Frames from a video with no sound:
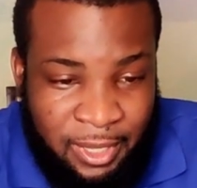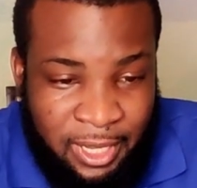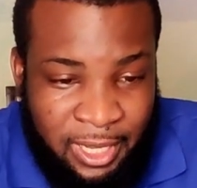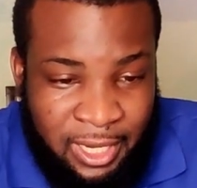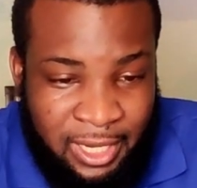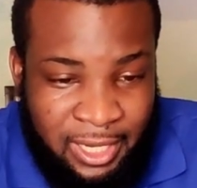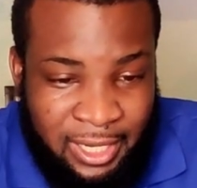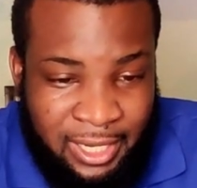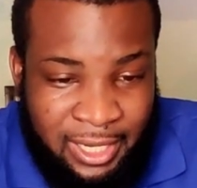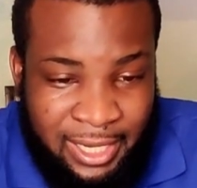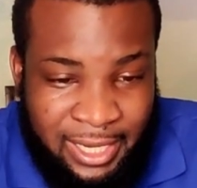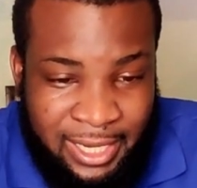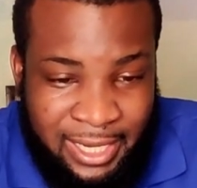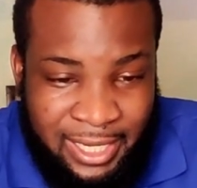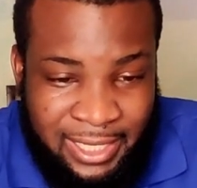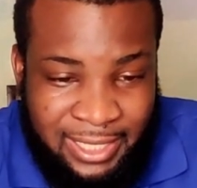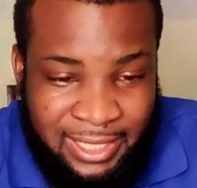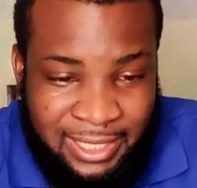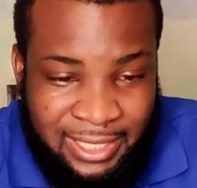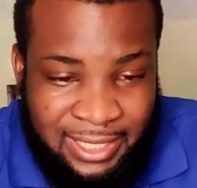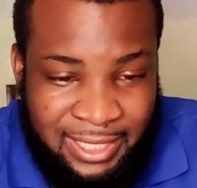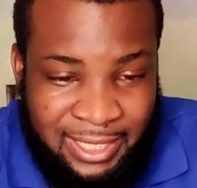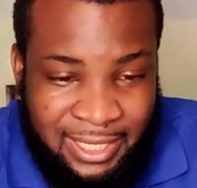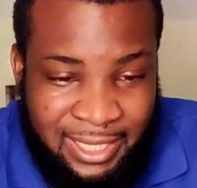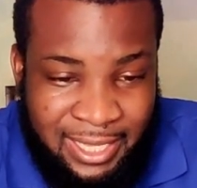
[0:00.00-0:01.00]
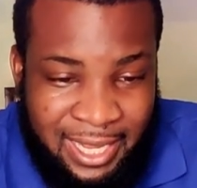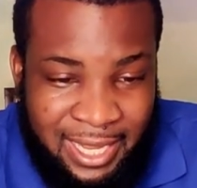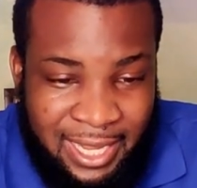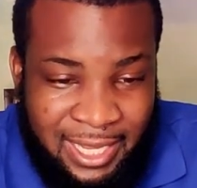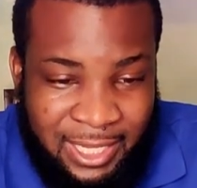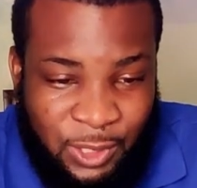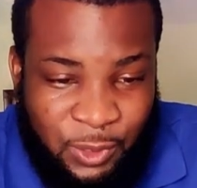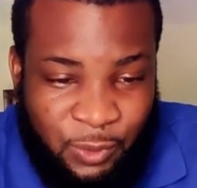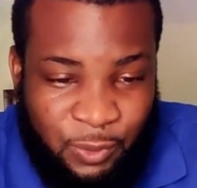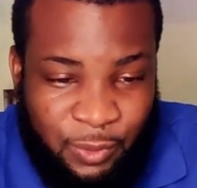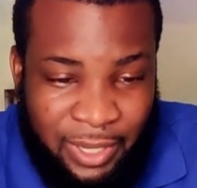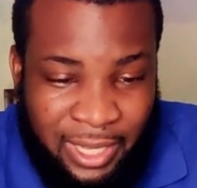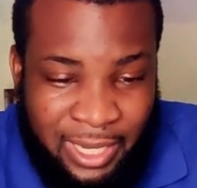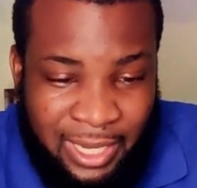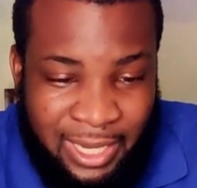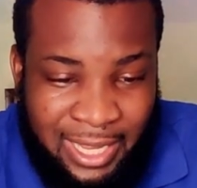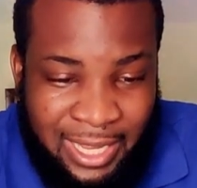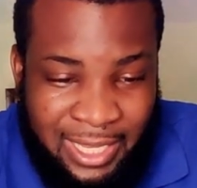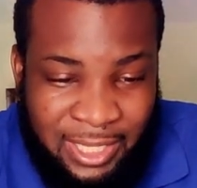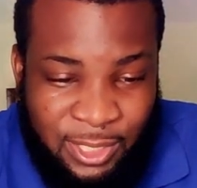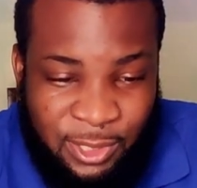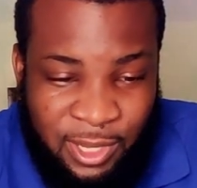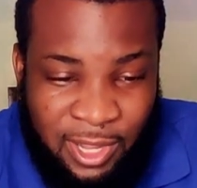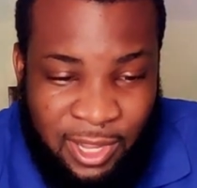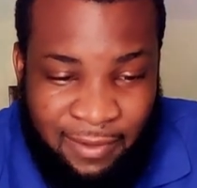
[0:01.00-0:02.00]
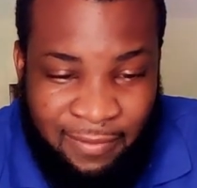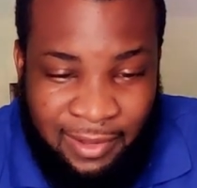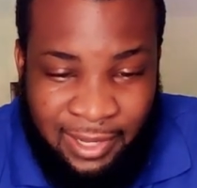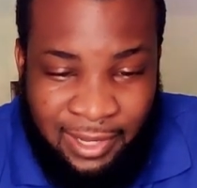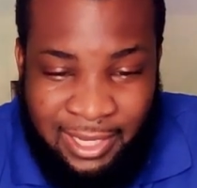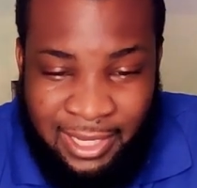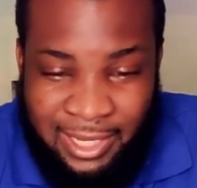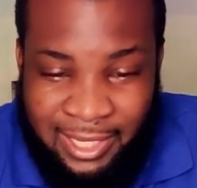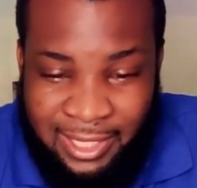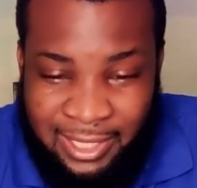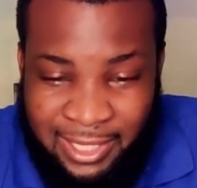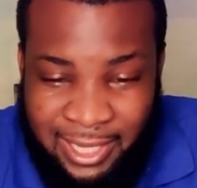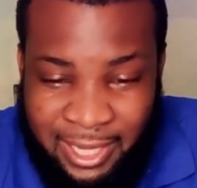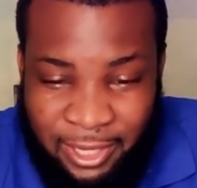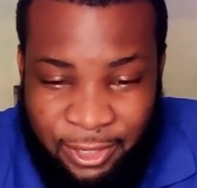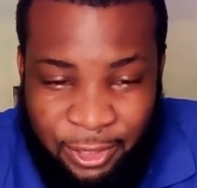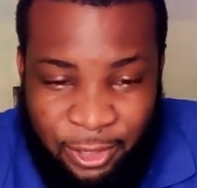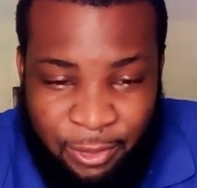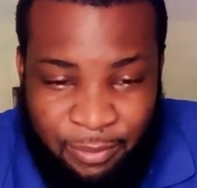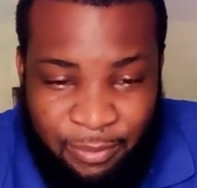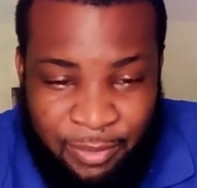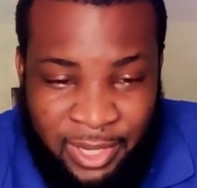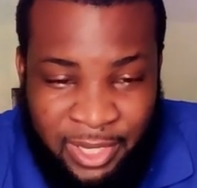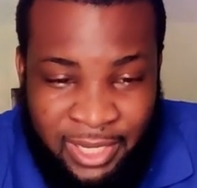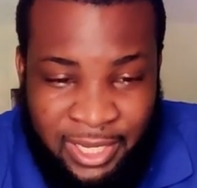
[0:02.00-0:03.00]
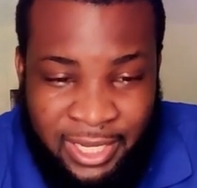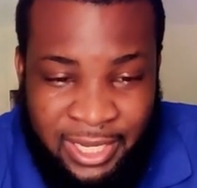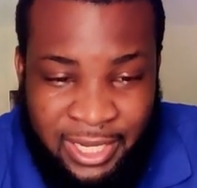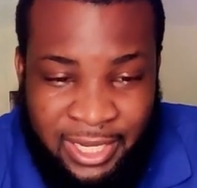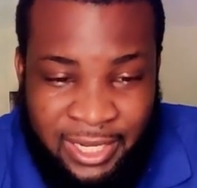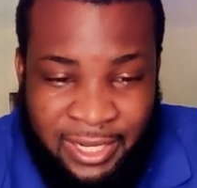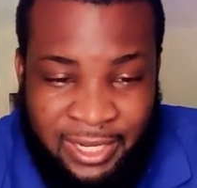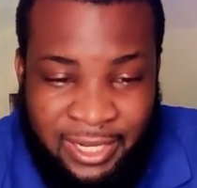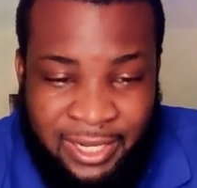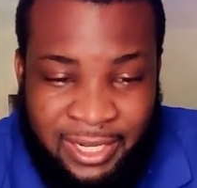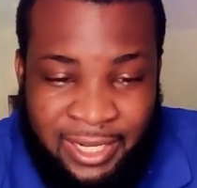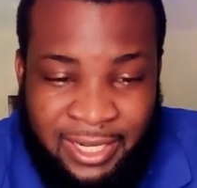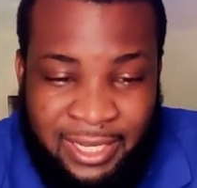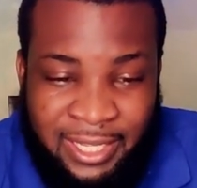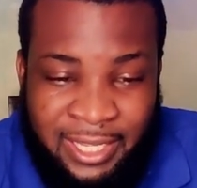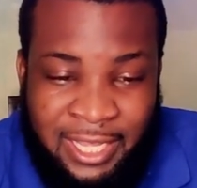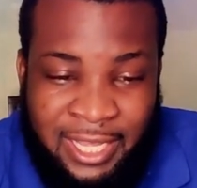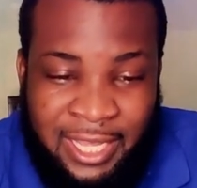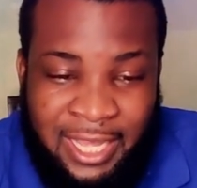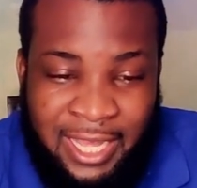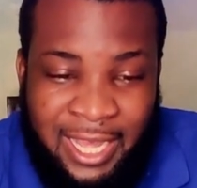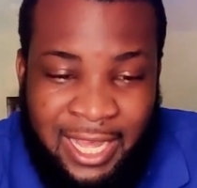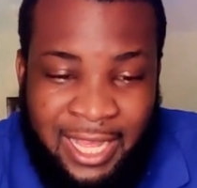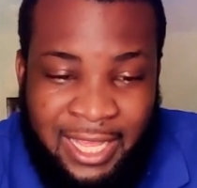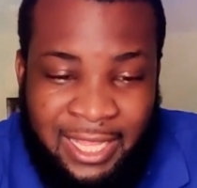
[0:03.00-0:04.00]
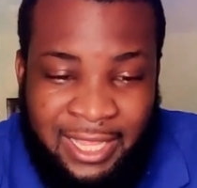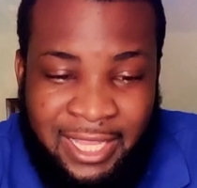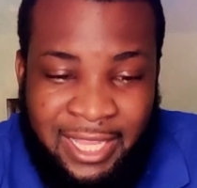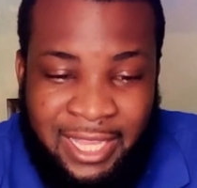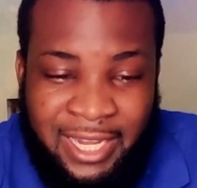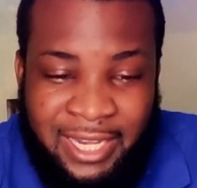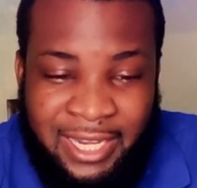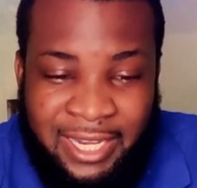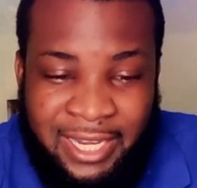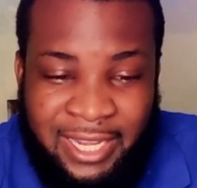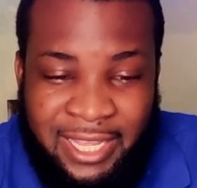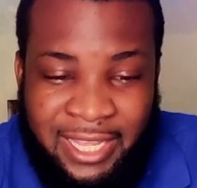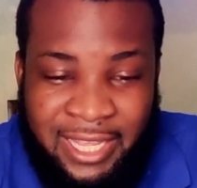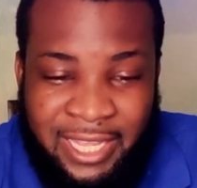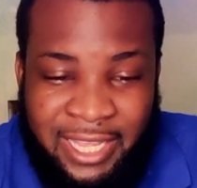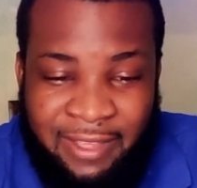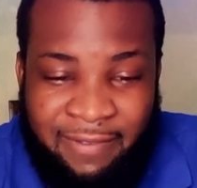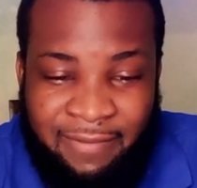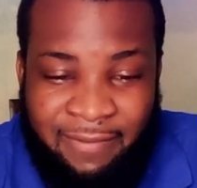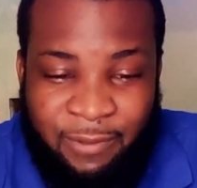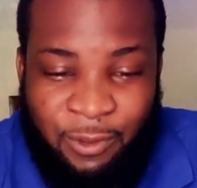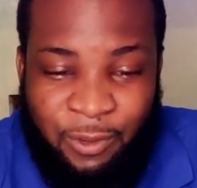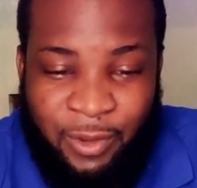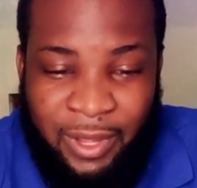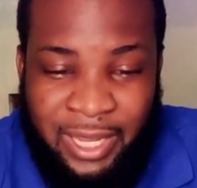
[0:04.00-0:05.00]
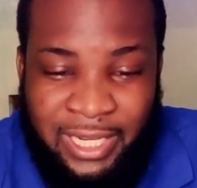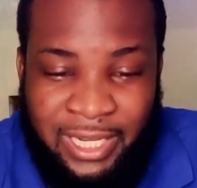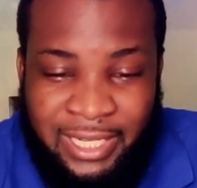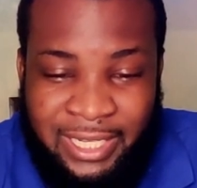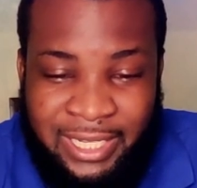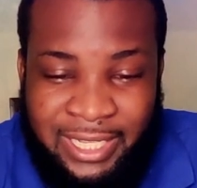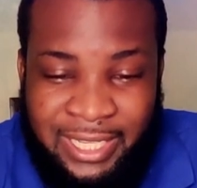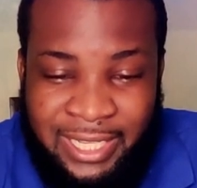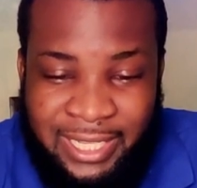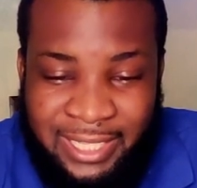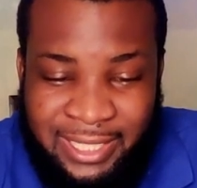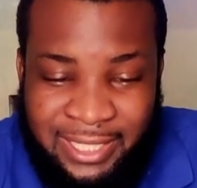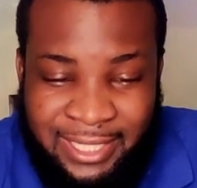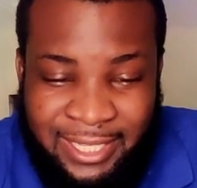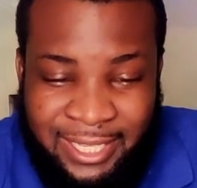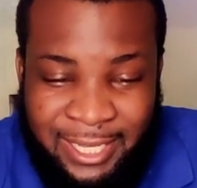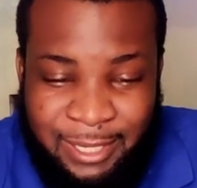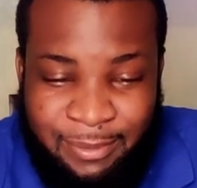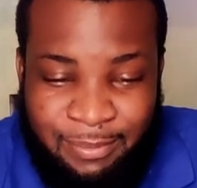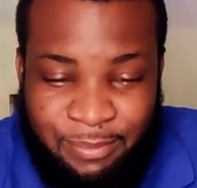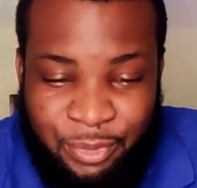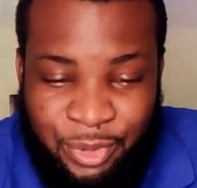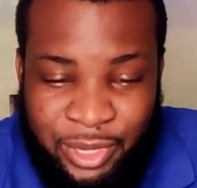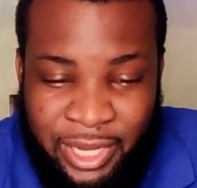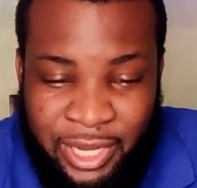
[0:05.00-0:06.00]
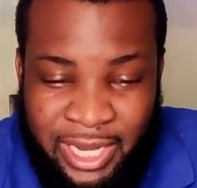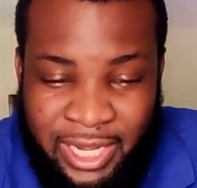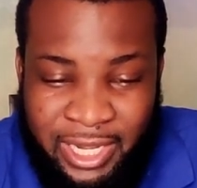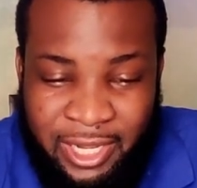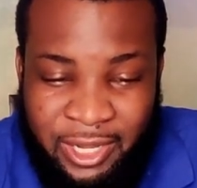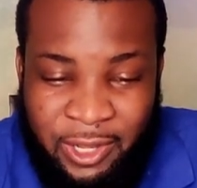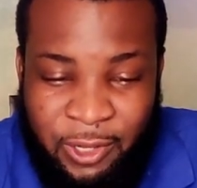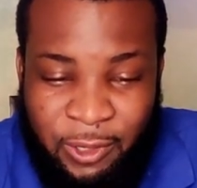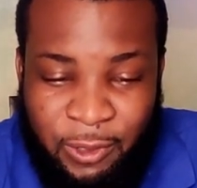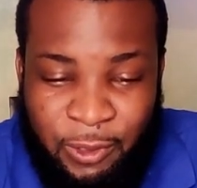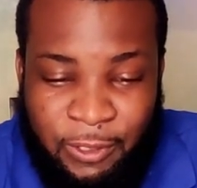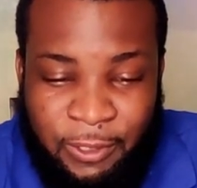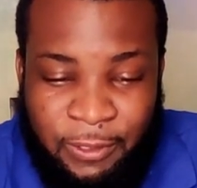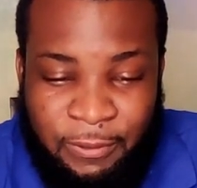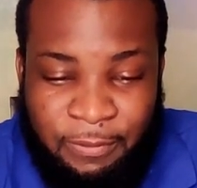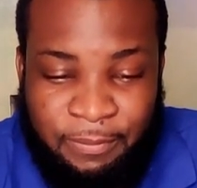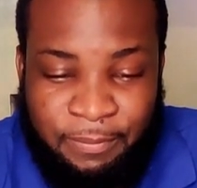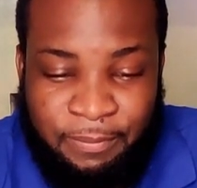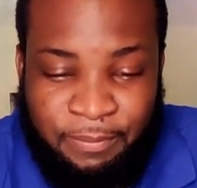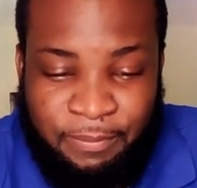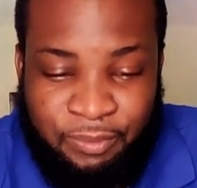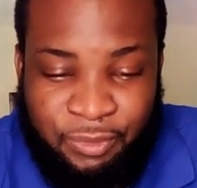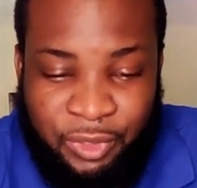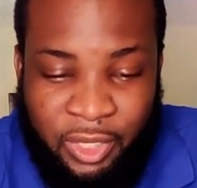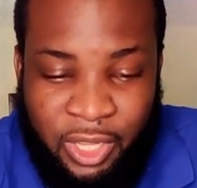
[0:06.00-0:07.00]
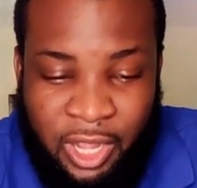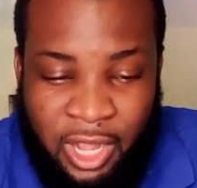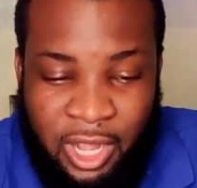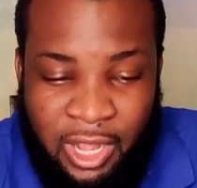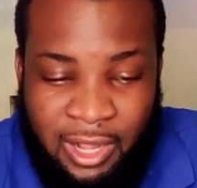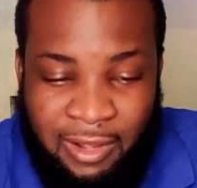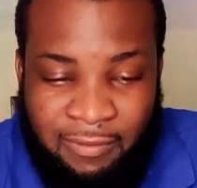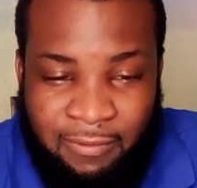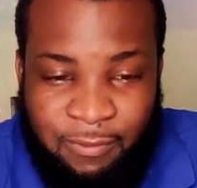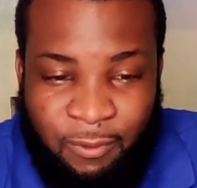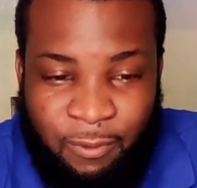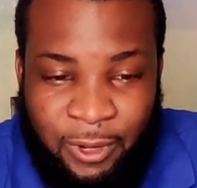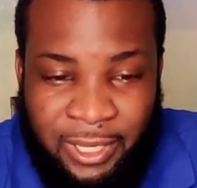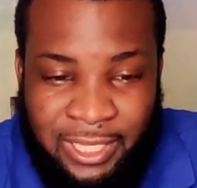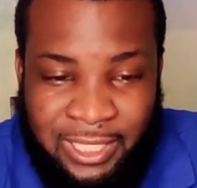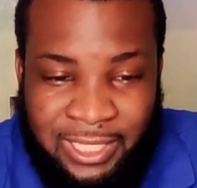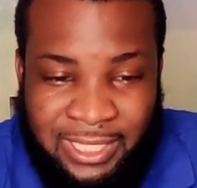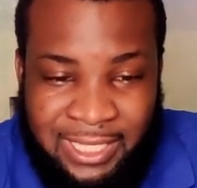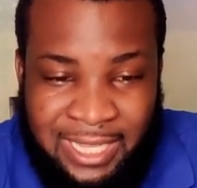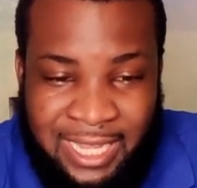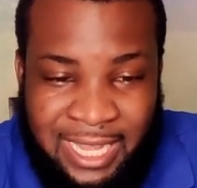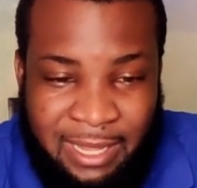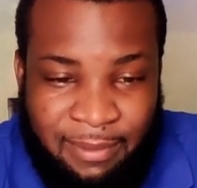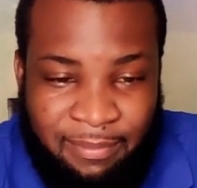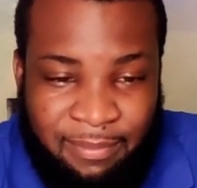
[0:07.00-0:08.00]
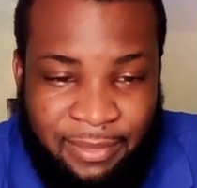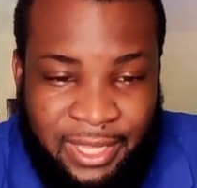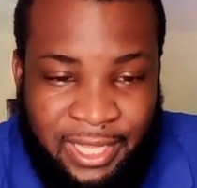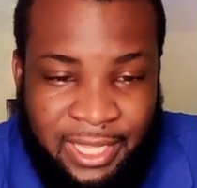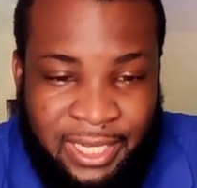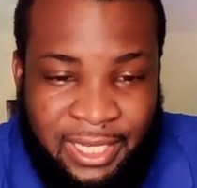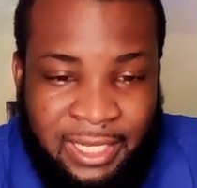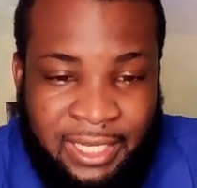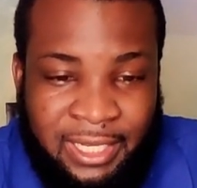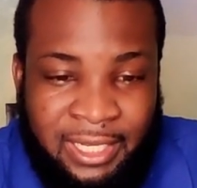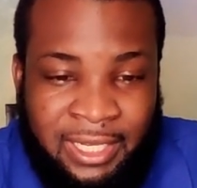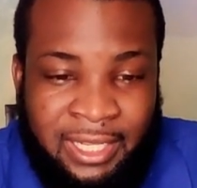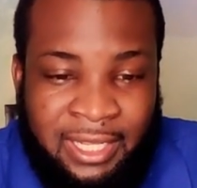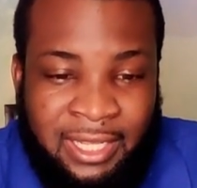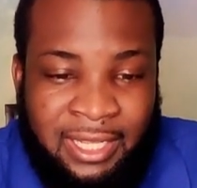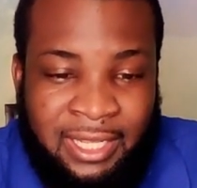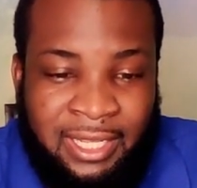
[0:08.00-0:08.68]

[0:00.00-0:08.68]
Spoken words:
Alright, as well as you have a contact number there, and then they give you a detailed breakdown of what's happening.